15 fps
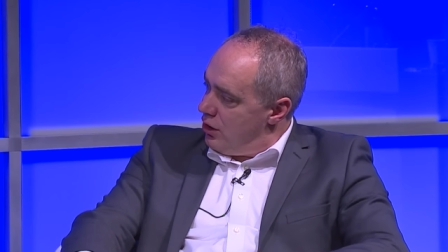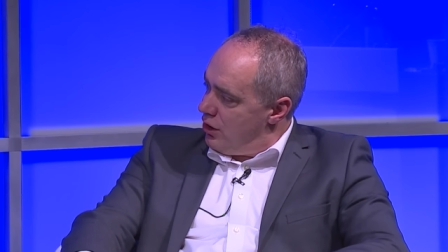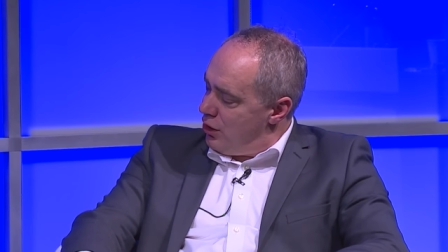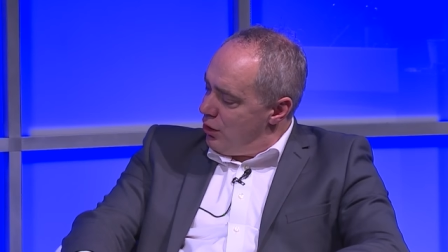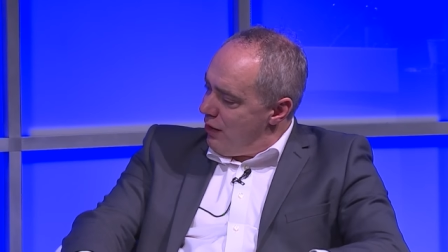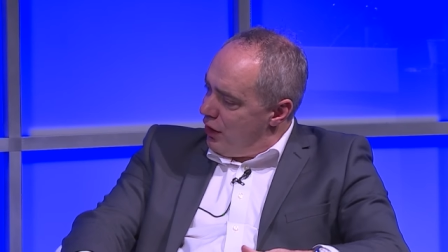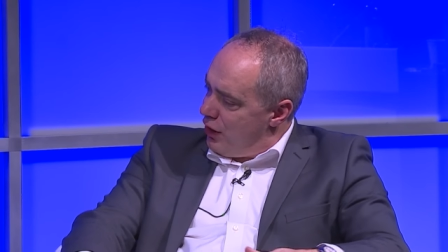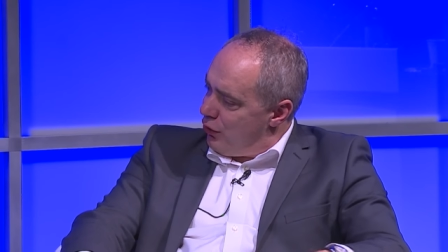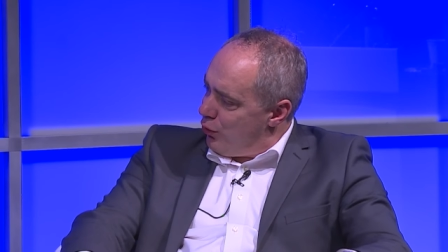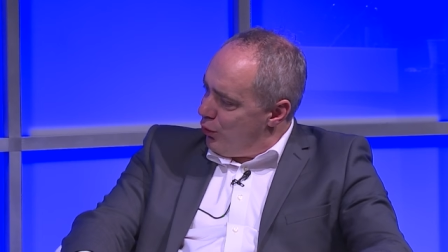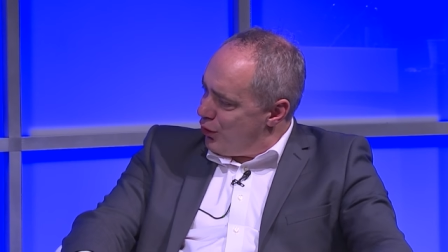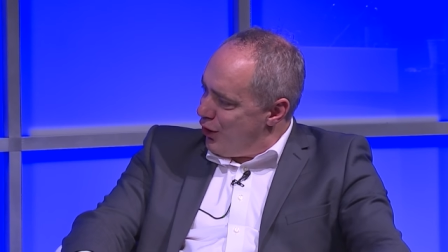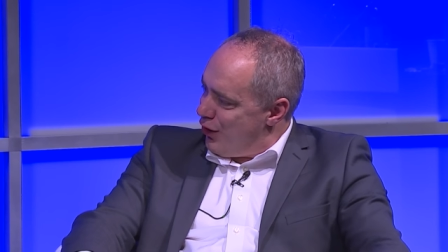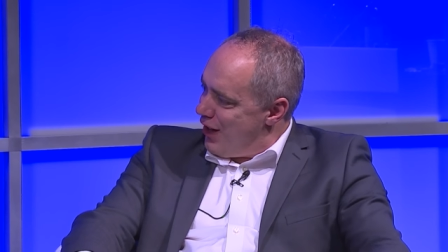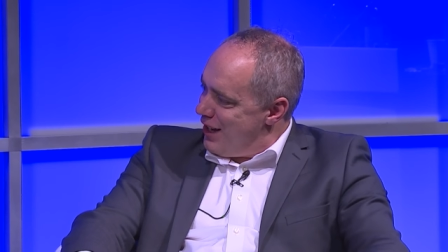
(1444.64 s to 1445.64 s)
do you have any
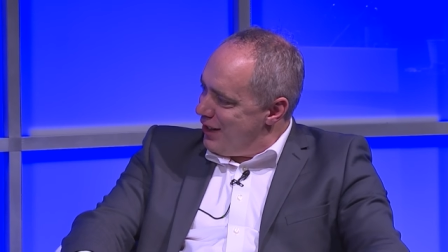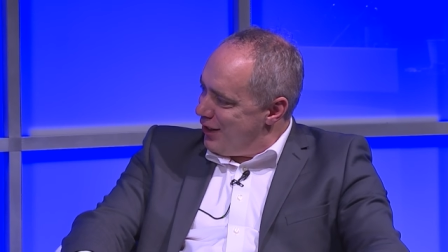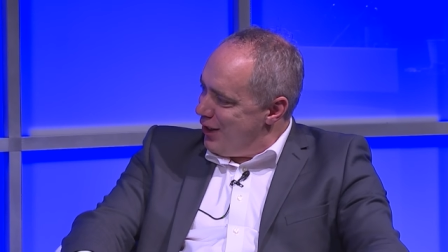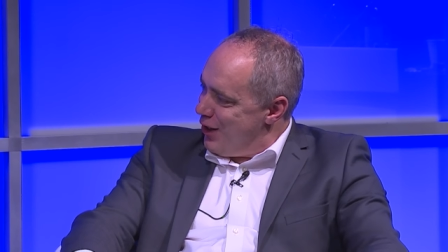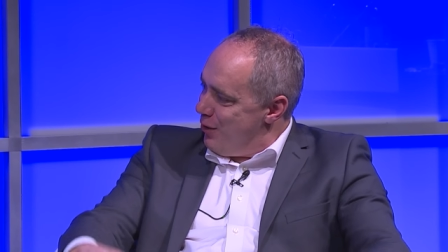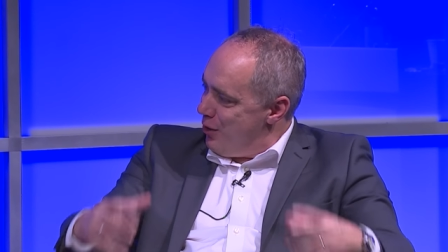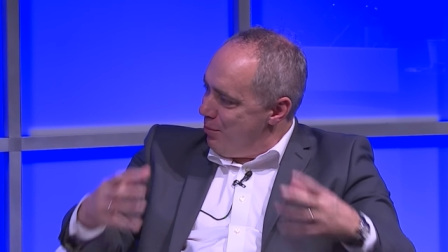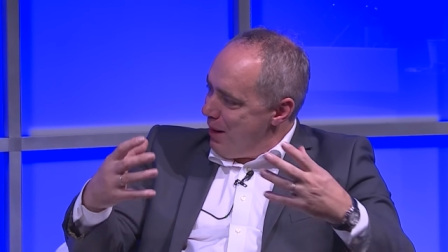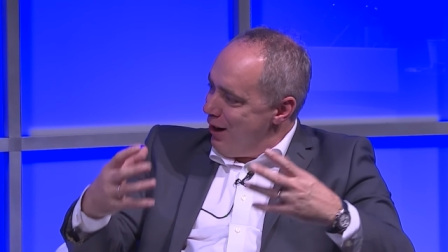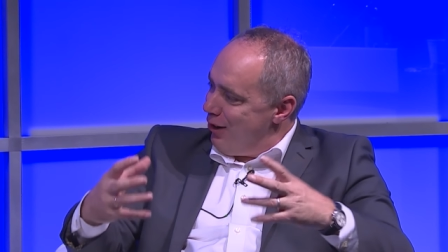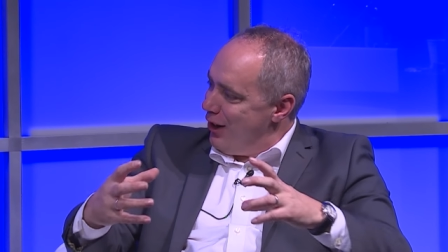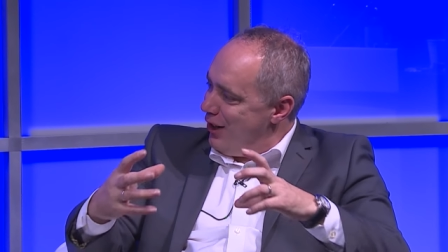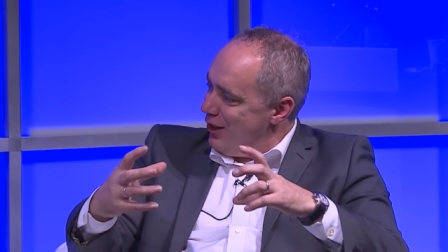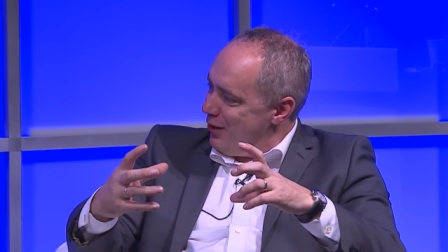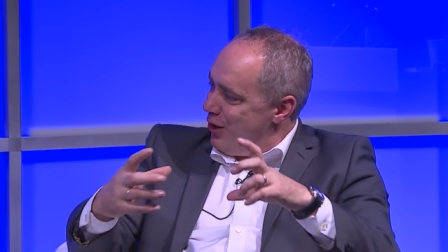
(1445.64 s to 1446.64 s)
thoughts on that? You know, the
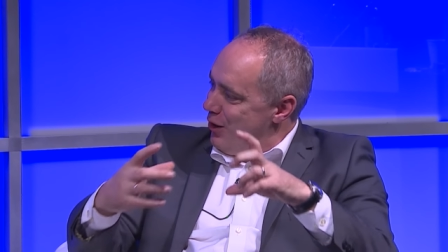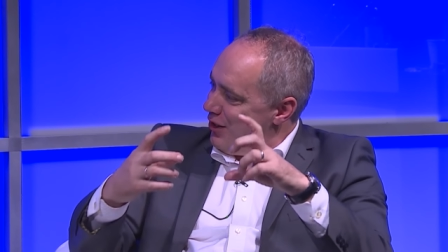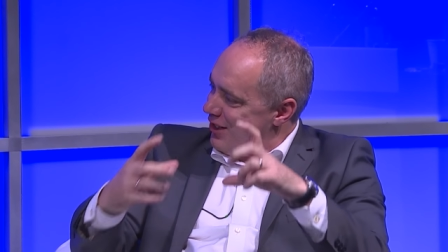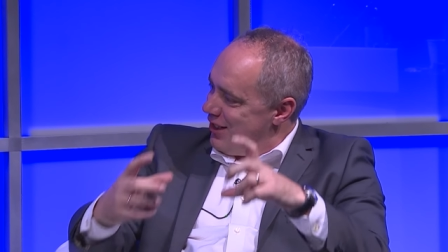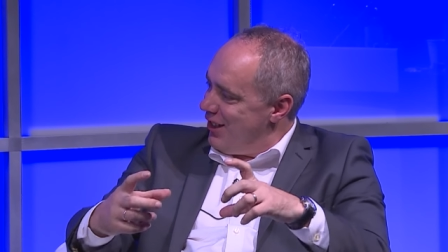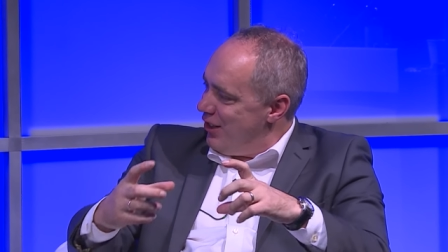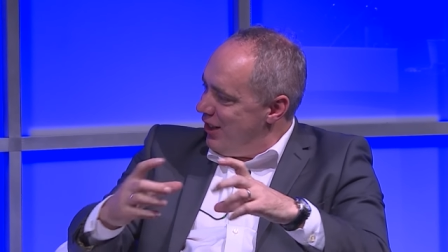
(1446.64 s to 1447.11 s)
barrier that uh,